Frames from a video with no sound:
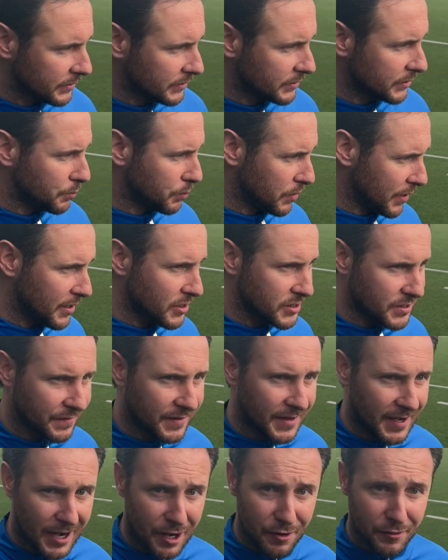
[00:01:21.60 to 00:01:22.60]
the players have
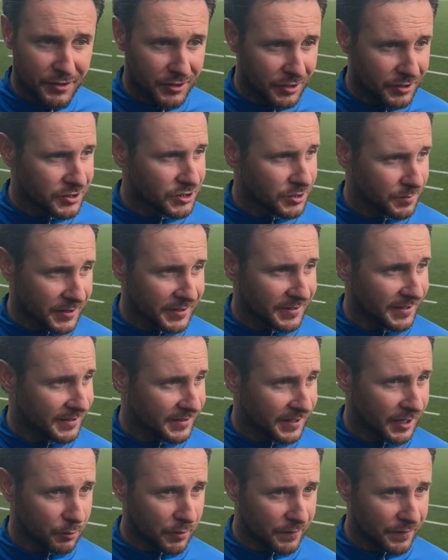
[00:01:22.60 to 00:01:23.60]
carried out some of the
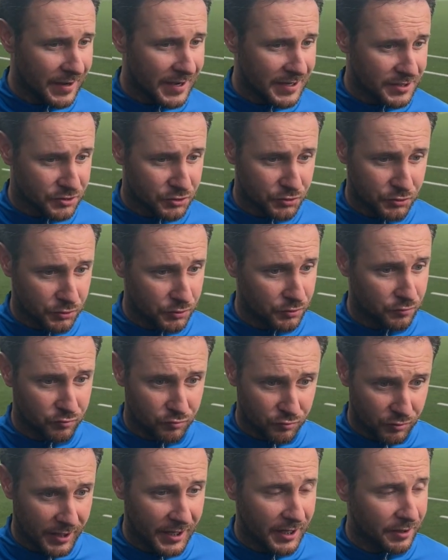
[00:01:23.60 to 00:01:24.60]
detail we've asked to
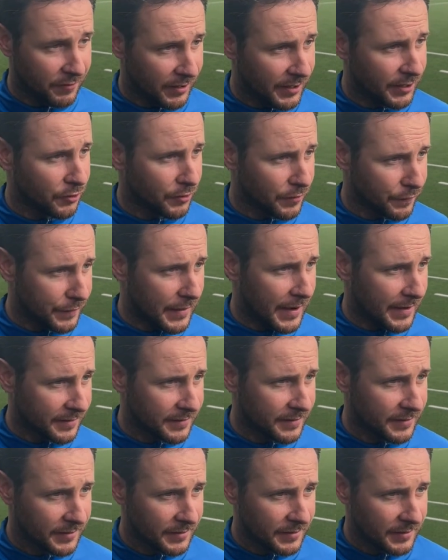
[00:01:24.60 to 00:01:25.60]
really, really good
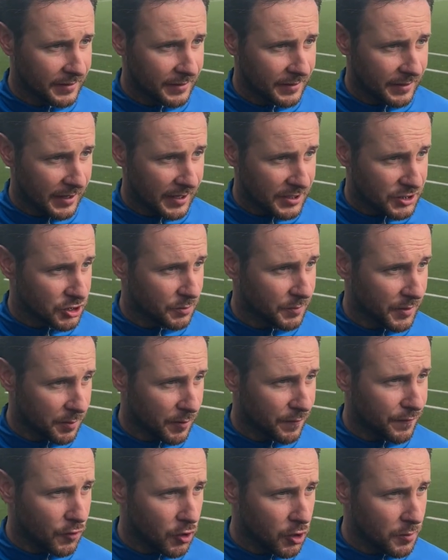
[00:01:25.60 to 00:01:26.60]
effect. And some of the
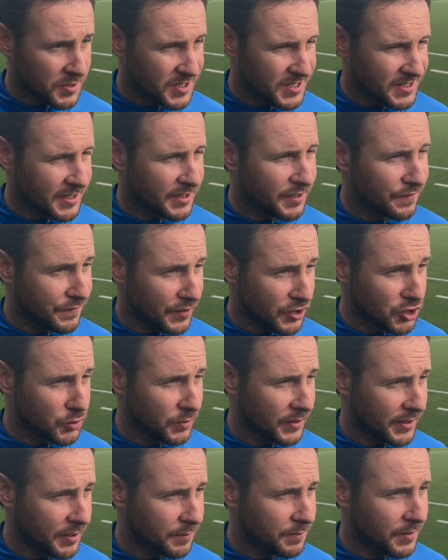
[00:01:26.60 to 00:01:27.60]
performances
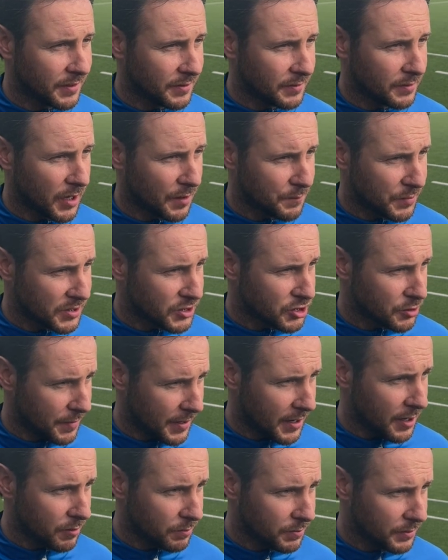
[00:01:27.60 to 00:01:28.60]
individually have been
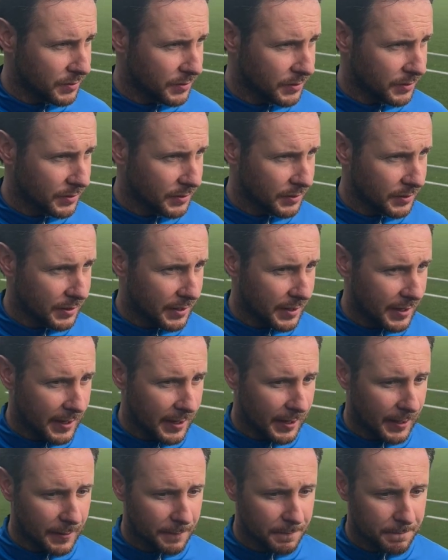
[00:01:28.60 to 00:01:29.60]
superb.
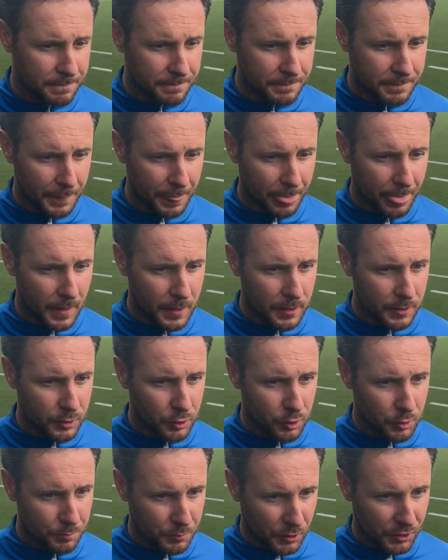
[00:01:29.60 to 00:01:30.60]

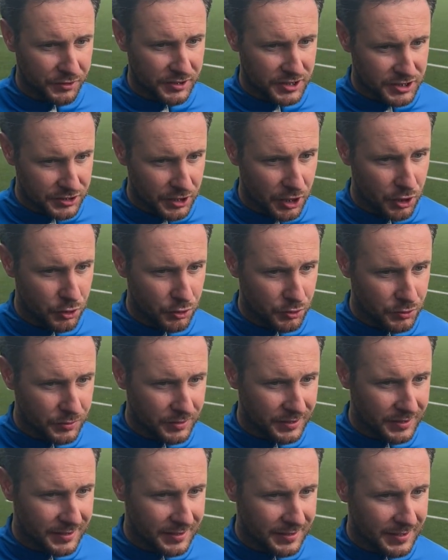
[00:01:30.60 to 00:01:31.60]
But it's now
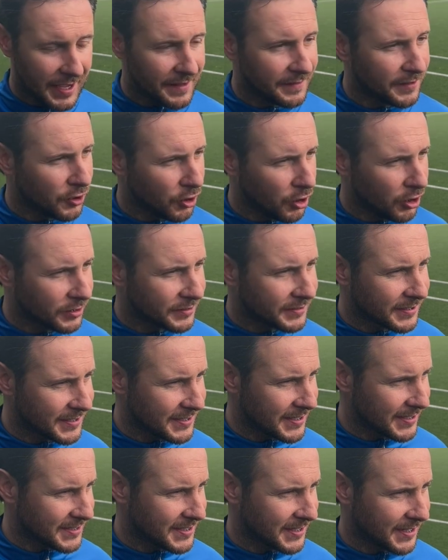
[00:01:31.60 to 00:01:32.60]
getting it all to
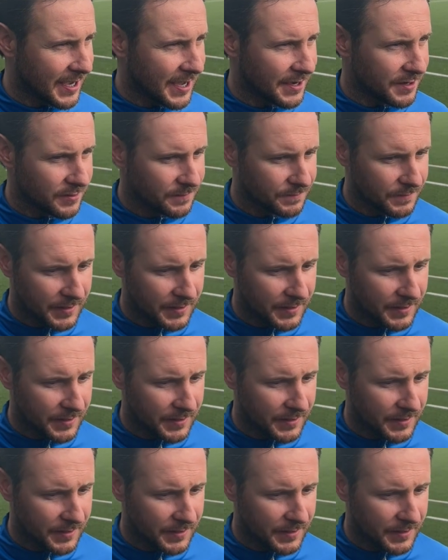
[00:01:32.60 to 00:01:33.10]
knit together.